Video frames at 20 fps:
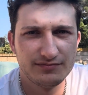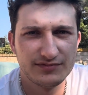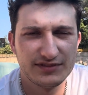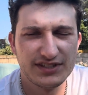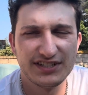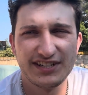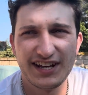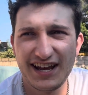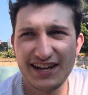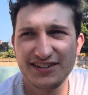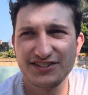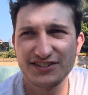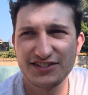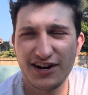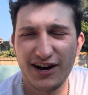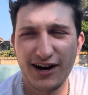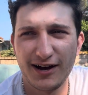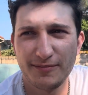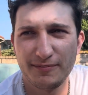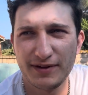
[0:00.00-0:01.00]
Today's
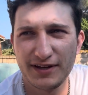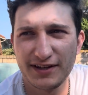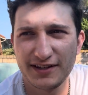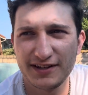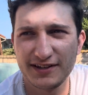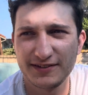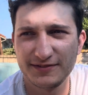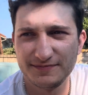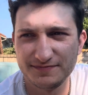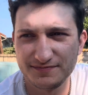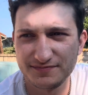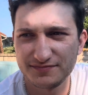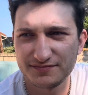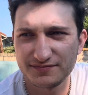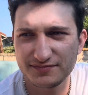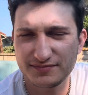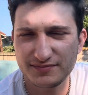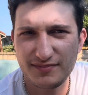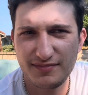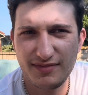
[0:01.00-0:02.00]
topic
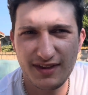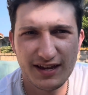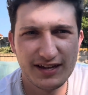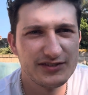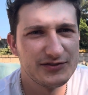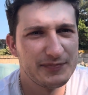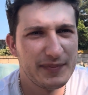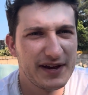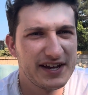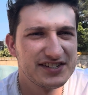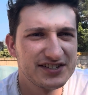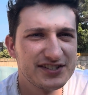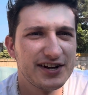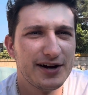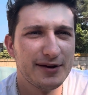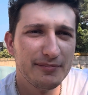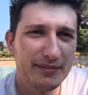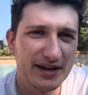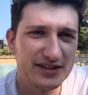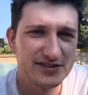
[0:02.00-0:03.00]
is based
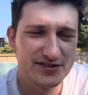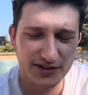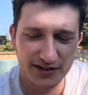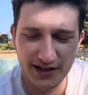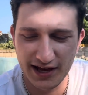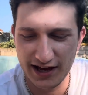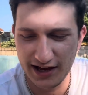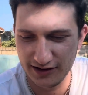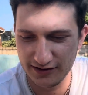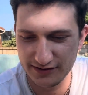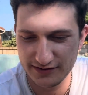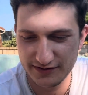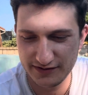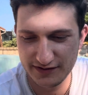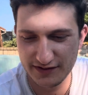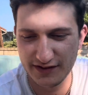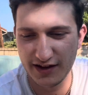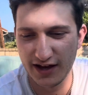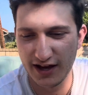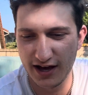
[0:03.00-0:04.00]
on mental
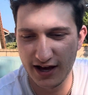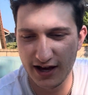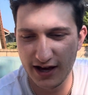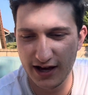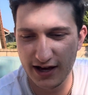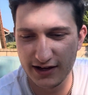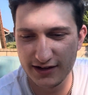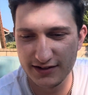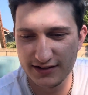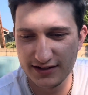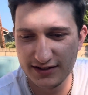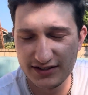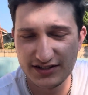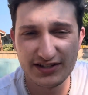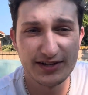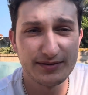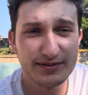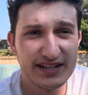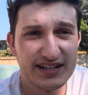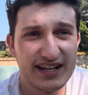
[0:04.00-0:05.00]
health.
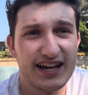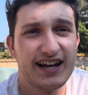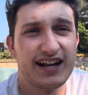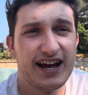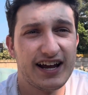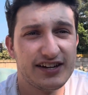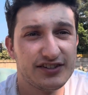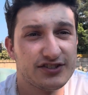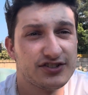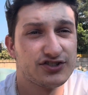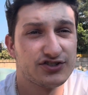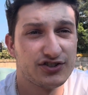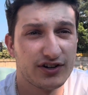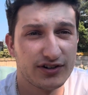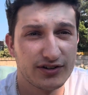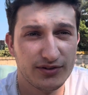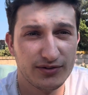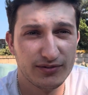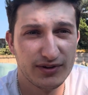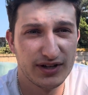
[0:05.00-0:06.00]
Something that I
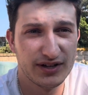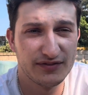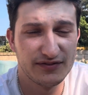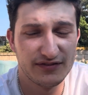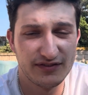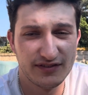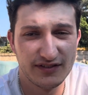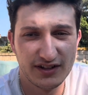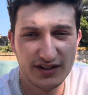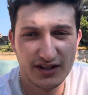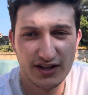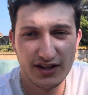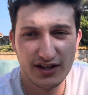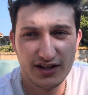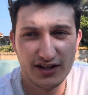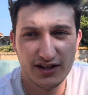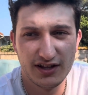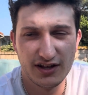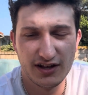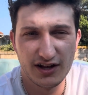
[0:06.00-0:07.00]
struggle with
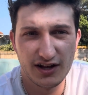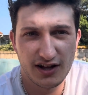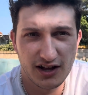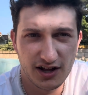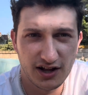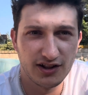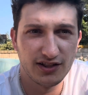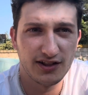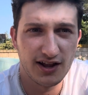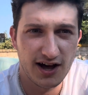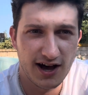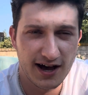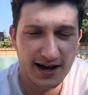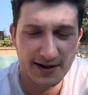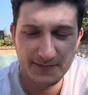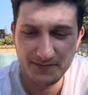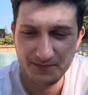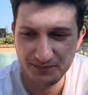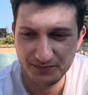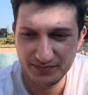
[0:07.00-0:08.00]
a
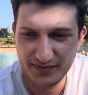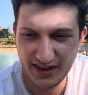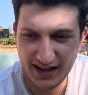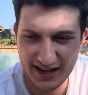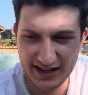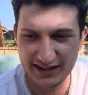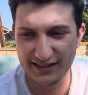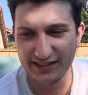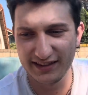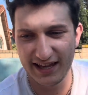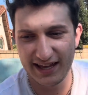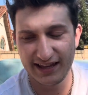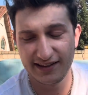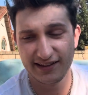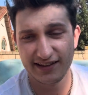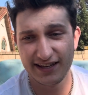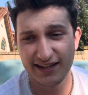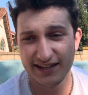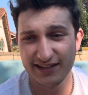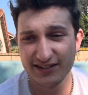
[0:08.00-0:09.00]
lot, and
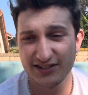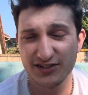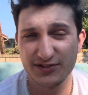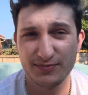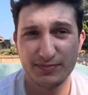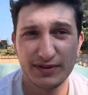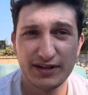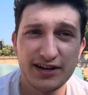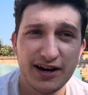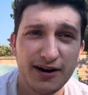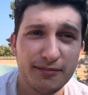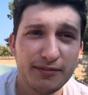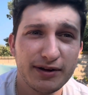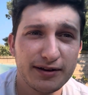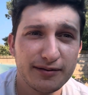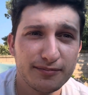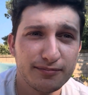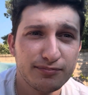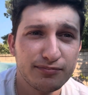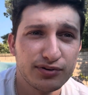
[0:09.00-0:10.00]
lately it's
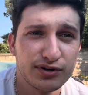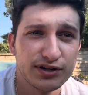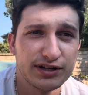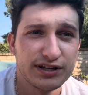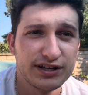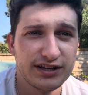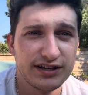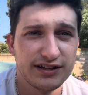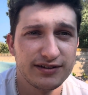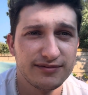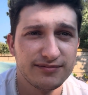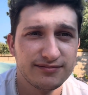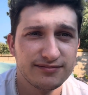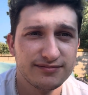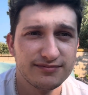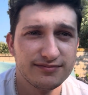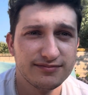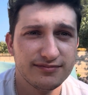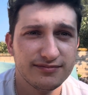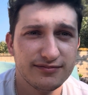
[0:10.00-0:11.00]
becoming pretty
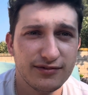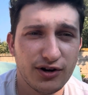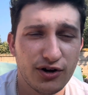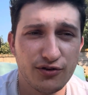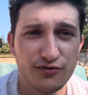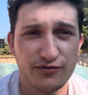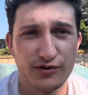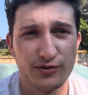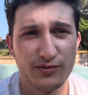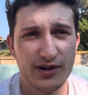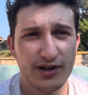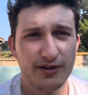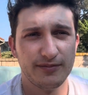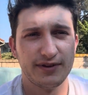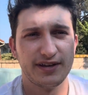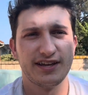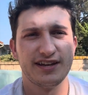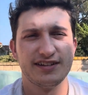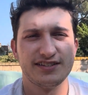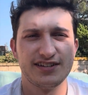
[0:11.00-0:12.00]

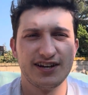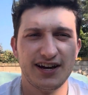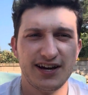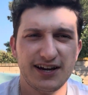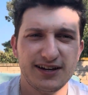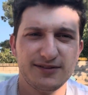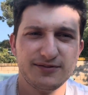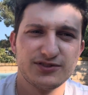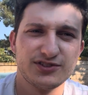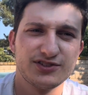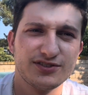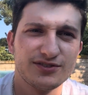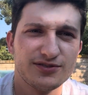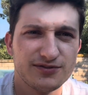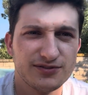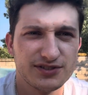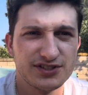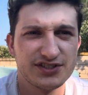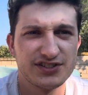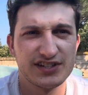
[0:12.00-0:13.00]
overwhelming at times,
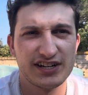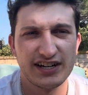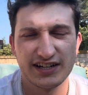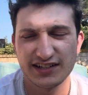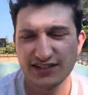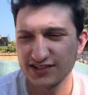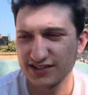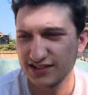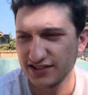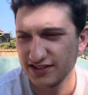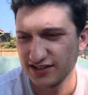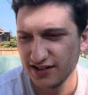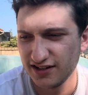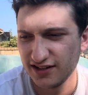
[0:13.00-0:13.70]
which sucks.